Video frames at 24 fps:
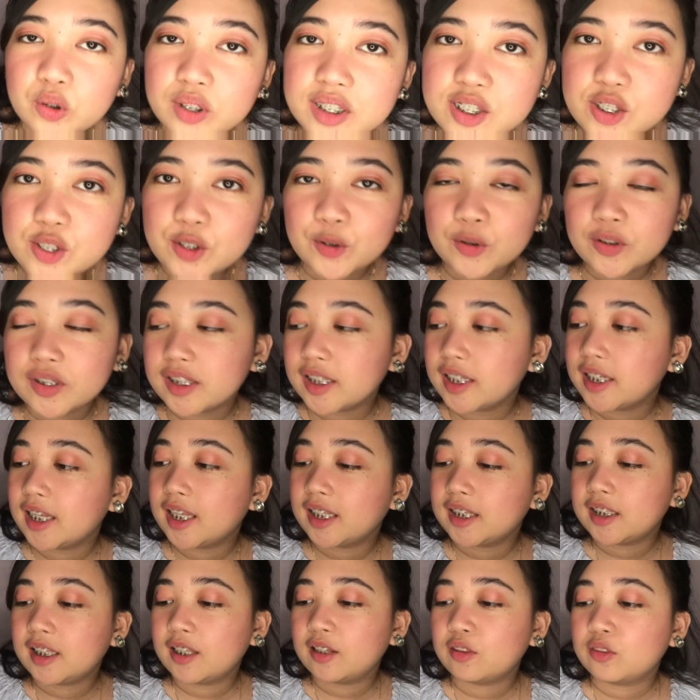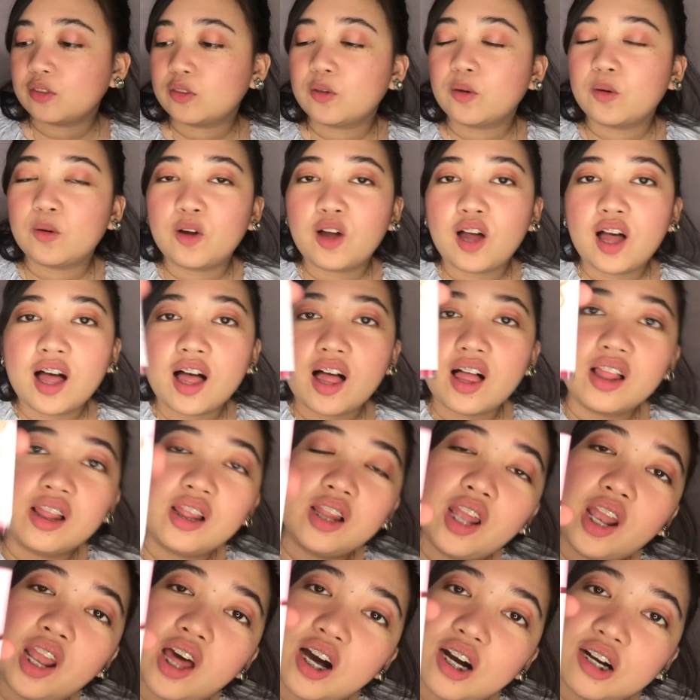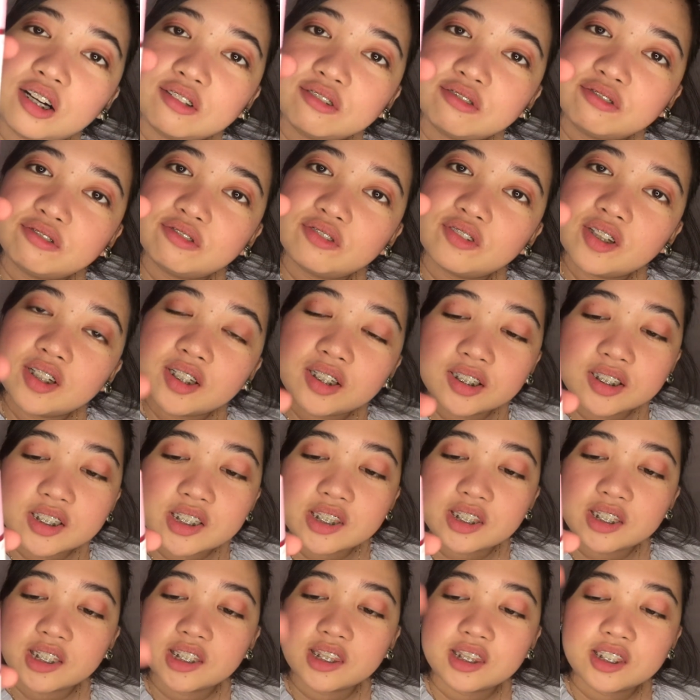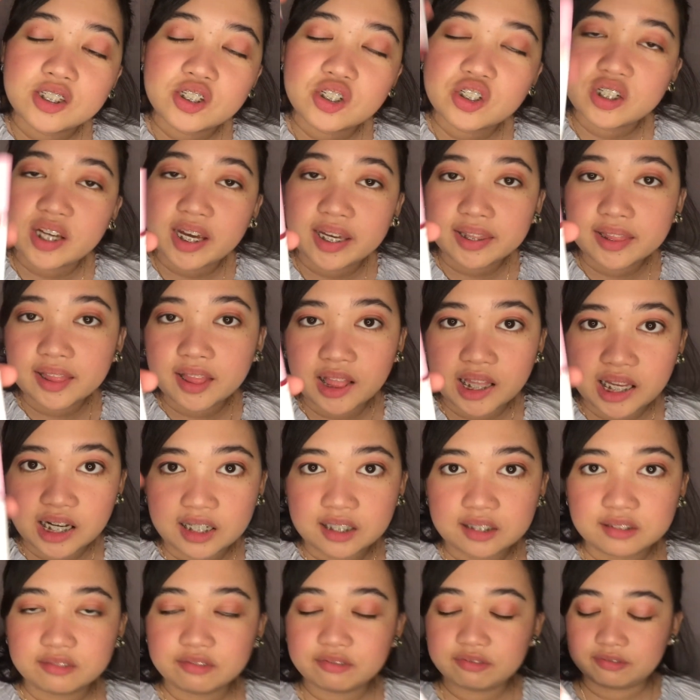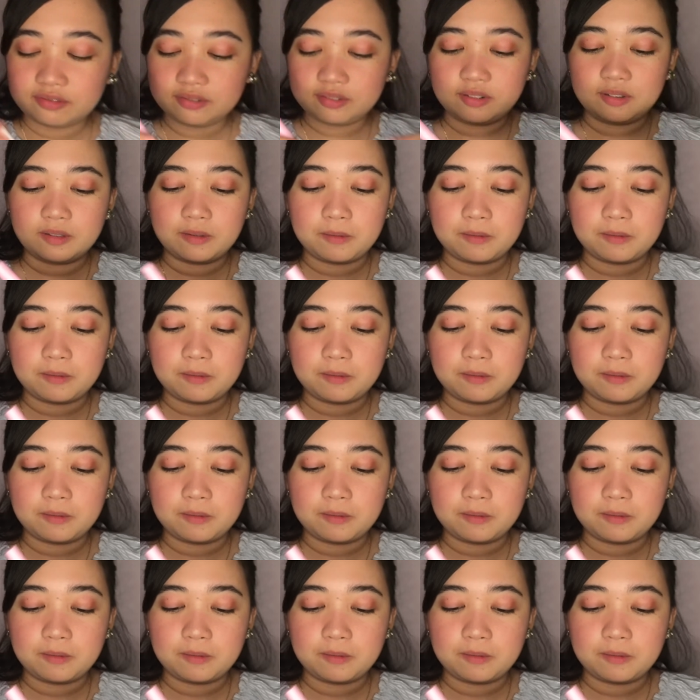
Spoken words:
isunod na natin tong Love in the shade Love.